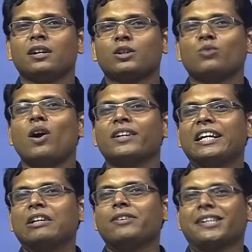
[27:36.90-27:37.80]
so what
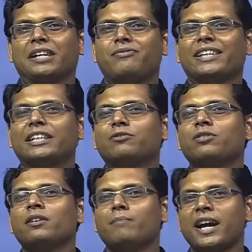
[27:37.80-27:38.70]
kind of effective
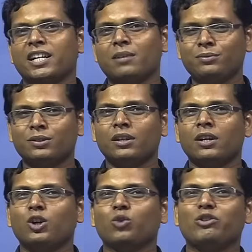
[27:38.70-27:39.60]
bigrams
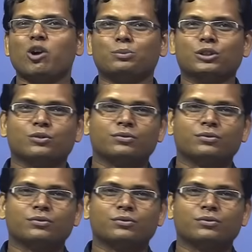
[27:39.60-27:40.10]
do we observe?